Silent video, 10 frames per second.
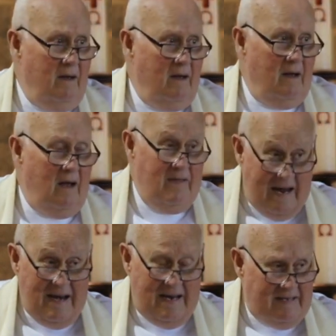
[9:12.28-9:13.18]
And then,
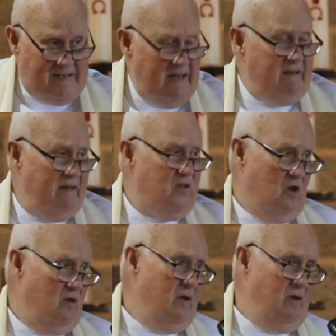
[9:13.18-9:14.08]
he said, the
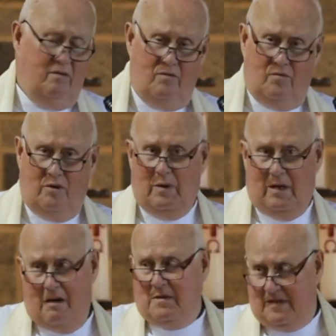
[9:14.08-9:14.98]
children would
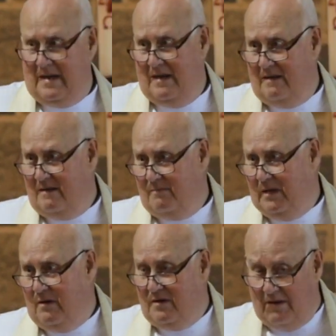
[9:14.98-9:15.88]
become scared,
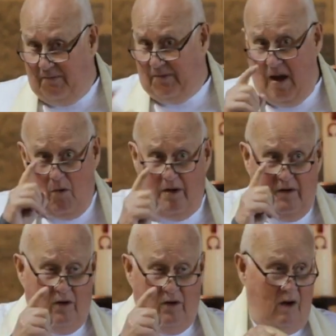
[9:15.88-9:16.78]
because if they wanted
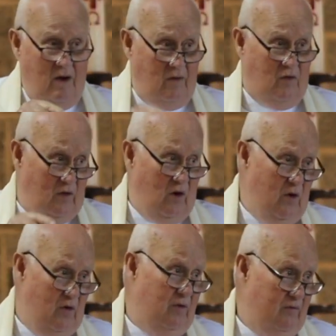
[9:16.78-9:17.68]
to go to the
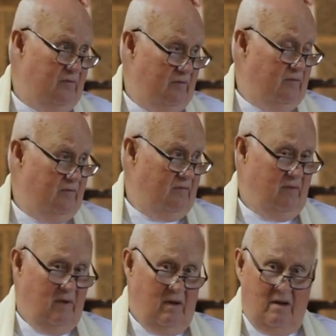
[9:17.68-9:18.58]
loo,
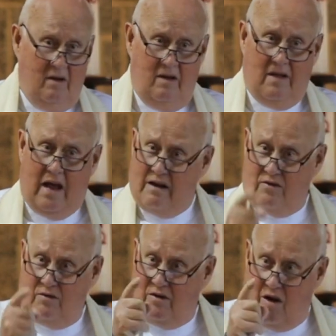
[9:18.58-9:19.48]
they had
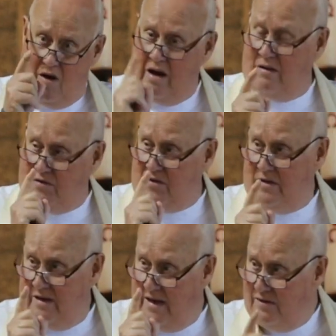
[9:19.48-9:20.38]
to go out
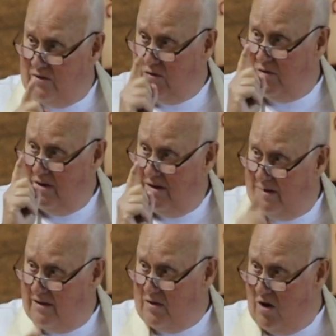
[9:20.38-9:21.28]
into the
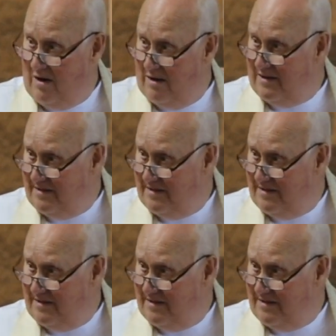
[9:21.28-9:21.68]
darkness.